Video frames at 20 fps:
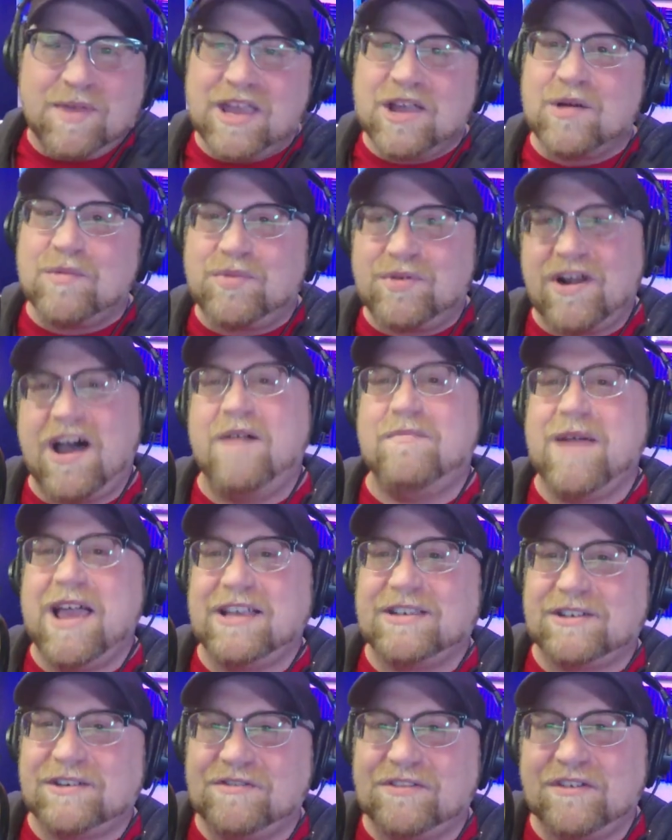being a prop
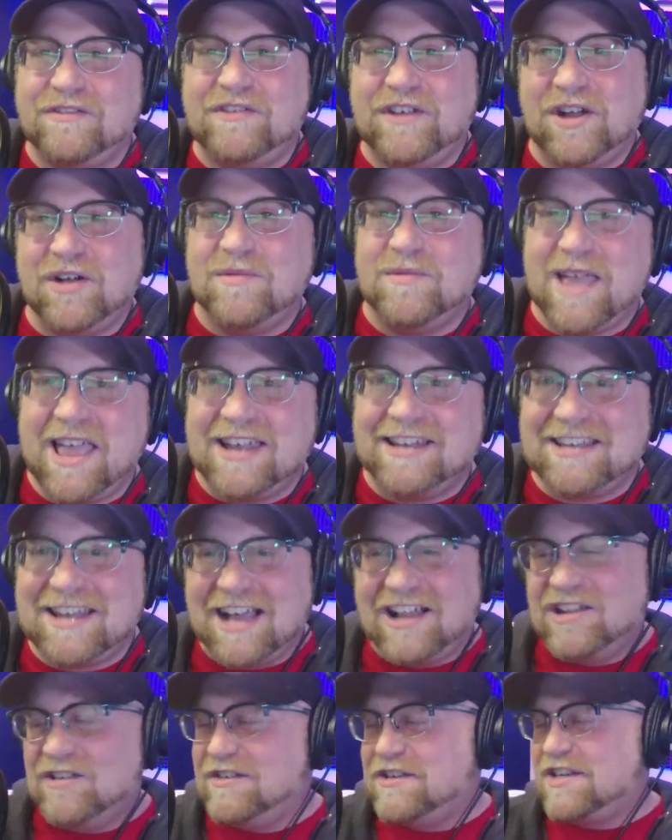master for film and
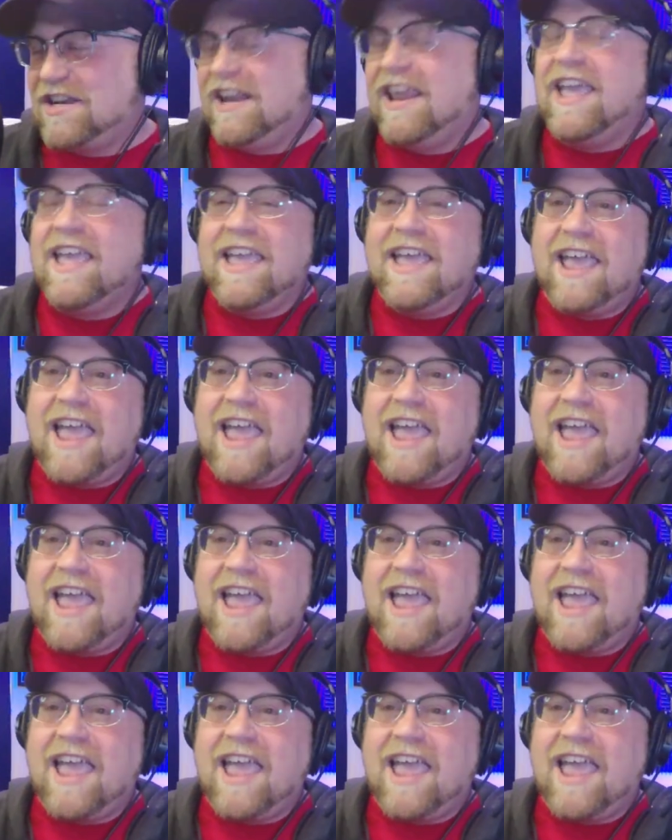television